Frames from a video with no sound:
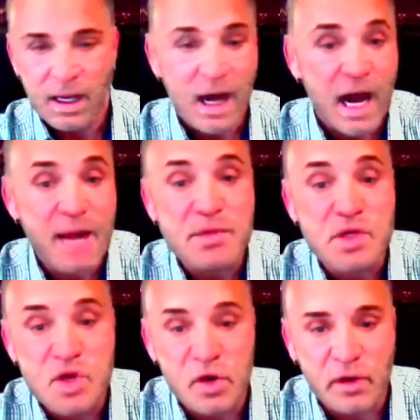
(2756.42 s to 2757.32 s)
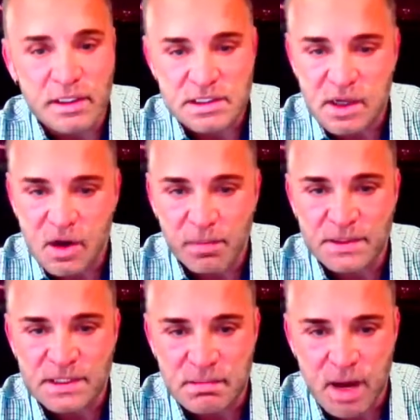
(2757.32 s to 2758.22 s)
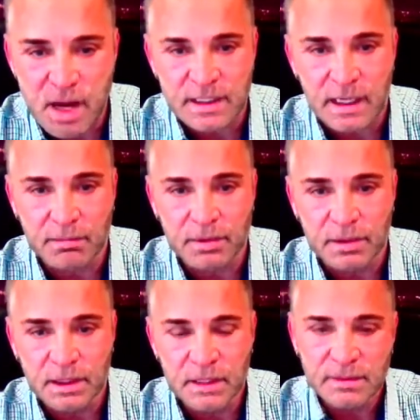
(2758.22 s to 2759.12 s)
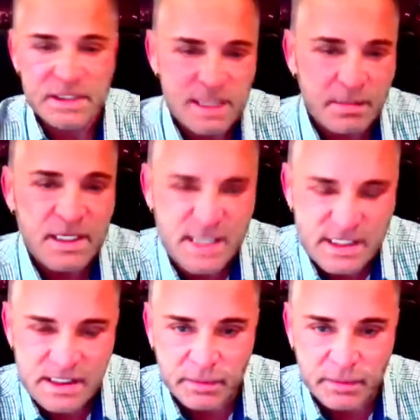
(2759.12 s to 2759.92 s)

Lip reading: I'm curious opens the mind up. When somebody says